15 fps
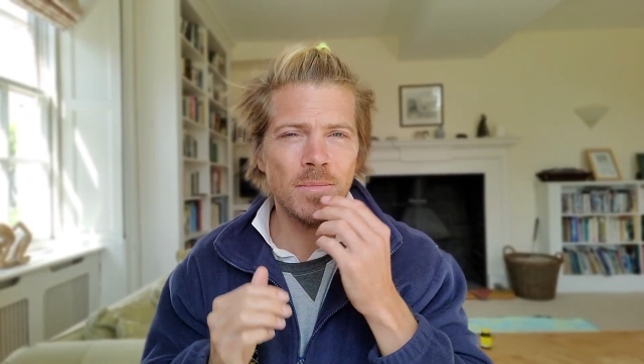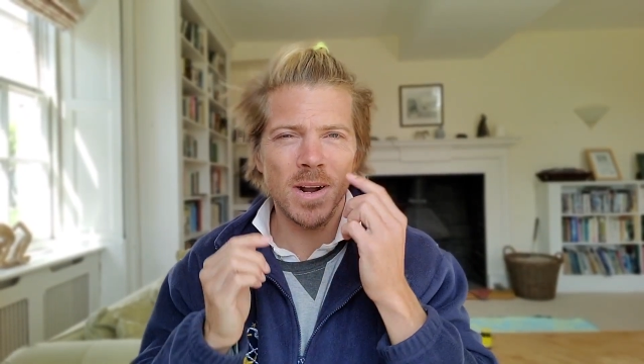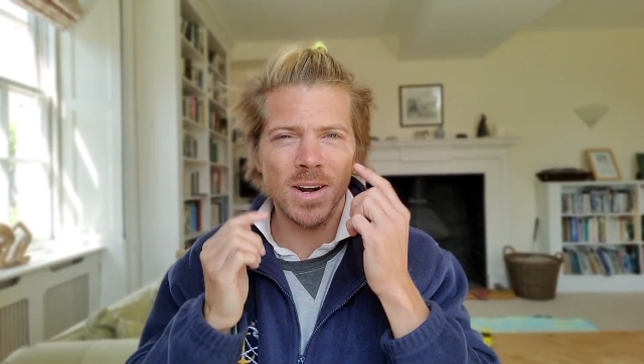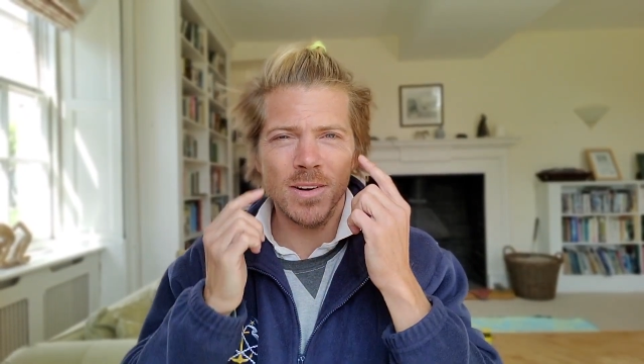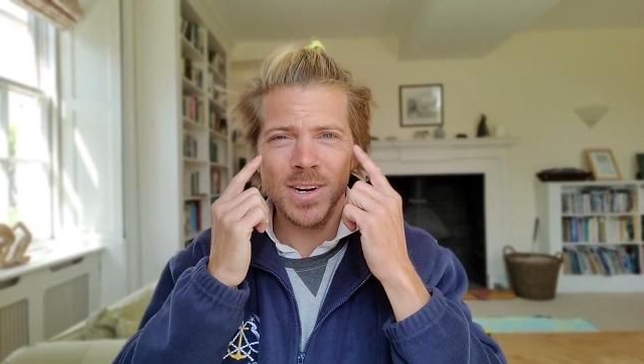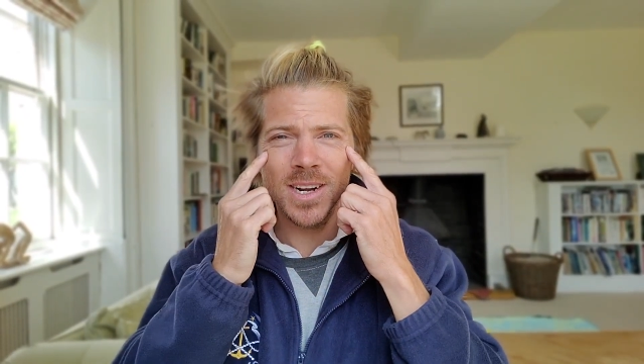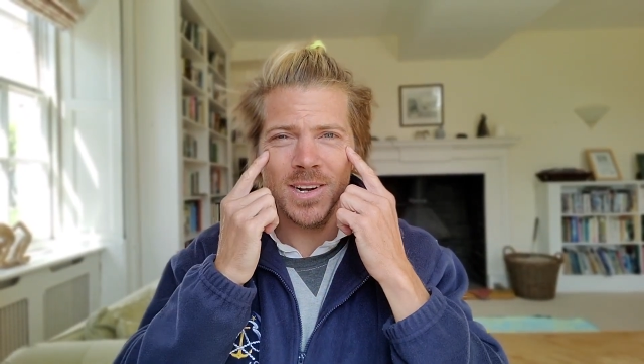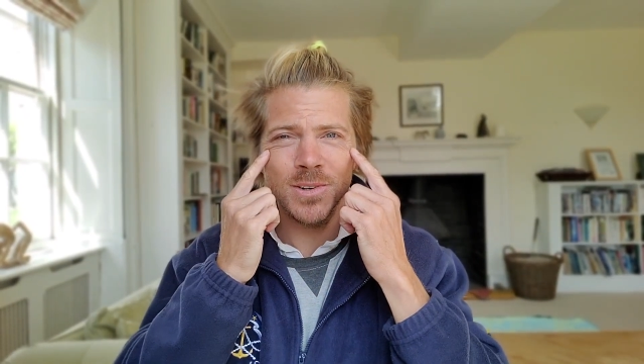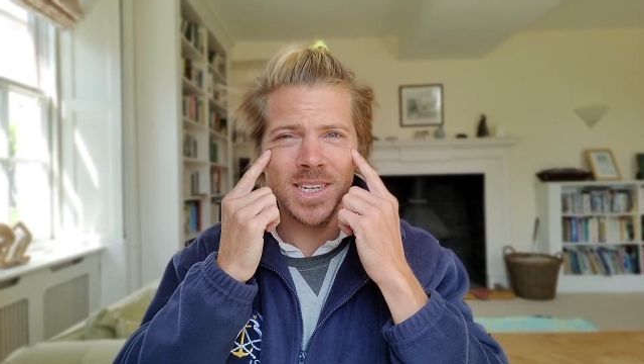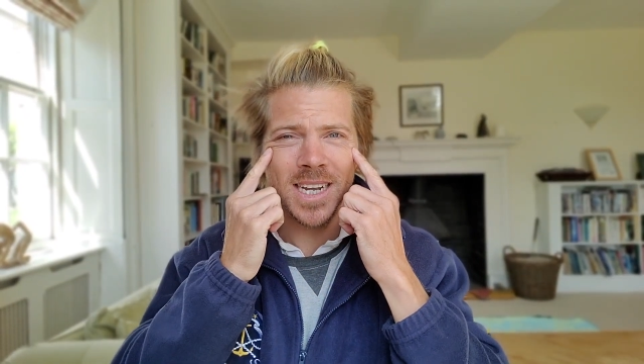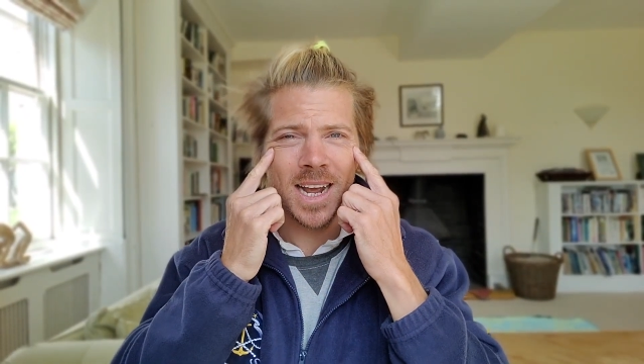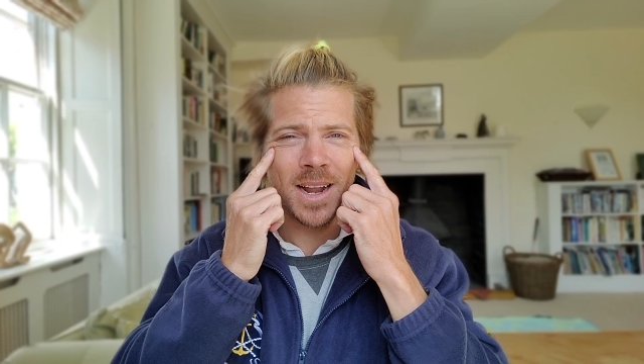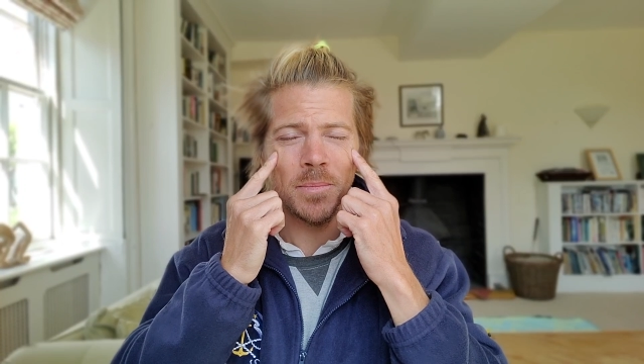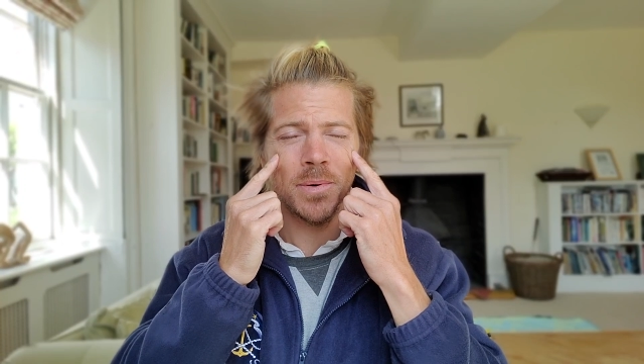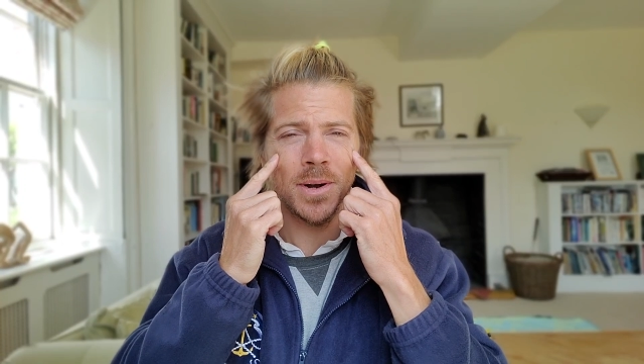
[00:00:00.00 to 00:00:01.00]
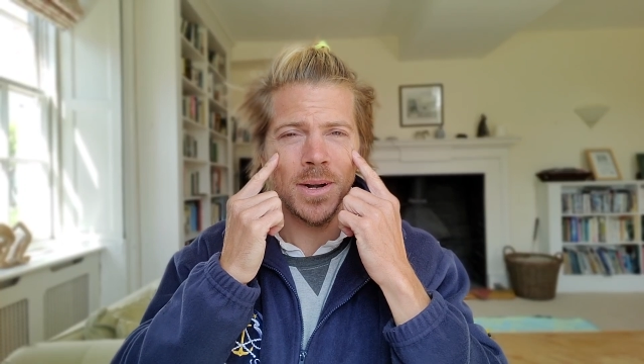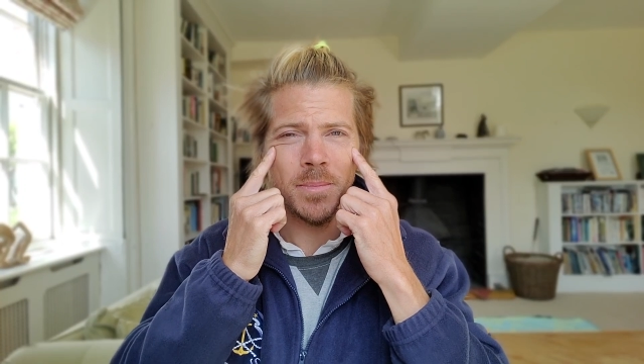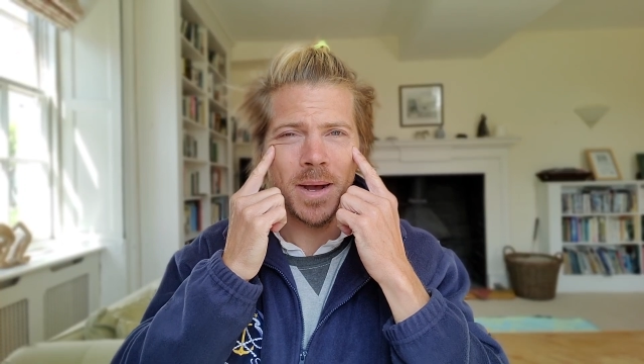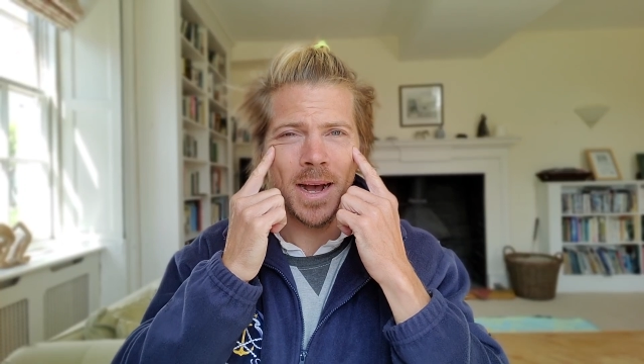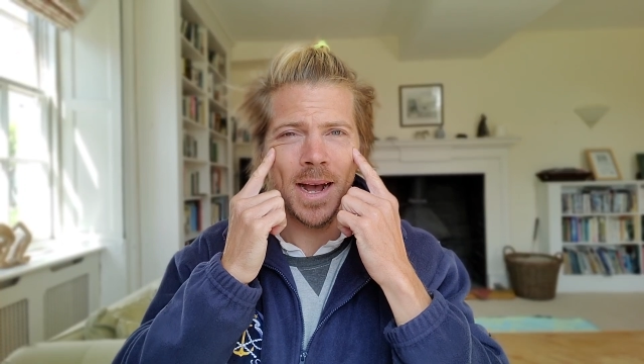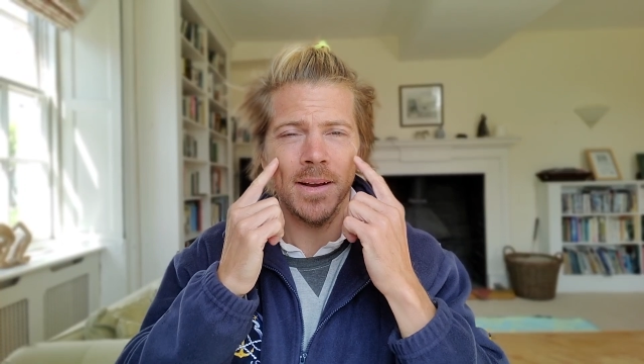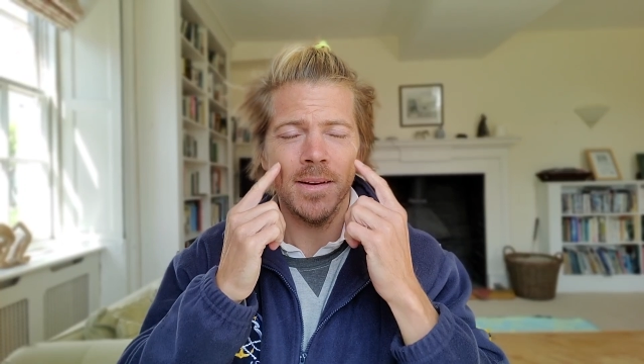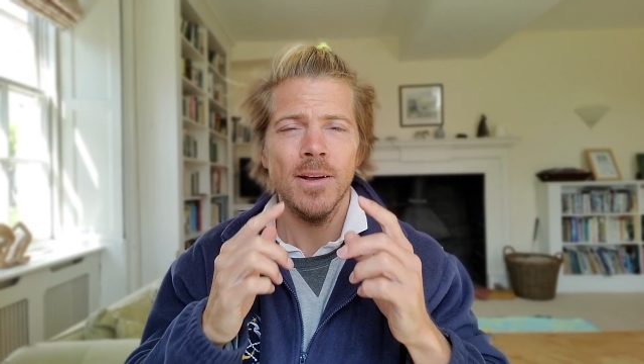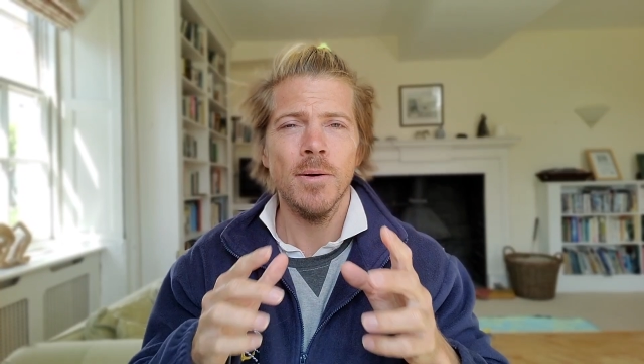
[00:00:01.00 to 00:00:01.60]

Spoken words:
my wrinkles are getting pretty bad.